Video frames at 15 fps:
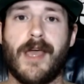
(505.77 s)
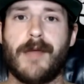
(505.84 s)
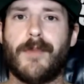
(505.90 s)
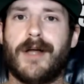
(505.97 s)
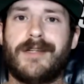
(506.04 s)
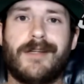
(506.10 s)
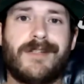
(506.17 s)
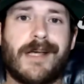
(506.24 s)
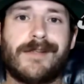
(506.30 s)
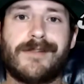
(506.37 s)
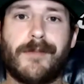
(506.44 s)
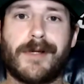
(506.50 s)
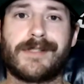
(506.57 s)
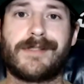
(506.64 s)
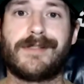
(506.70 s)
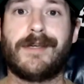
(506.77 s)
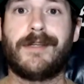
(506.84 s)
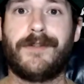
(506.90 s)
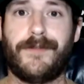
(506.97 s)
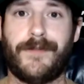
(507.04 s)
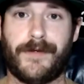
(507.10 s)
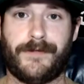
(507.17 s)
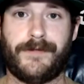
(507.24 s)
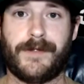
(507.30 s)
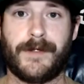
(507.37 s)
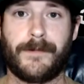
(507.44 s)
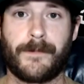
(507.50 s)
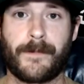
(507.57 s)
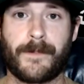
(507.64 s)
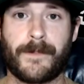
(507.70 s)
And Montel Jackson's a minus 650,
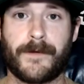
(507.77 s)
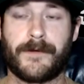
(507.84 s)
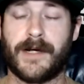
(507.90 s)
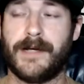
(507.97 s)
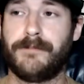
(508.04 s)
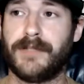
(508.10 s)
right?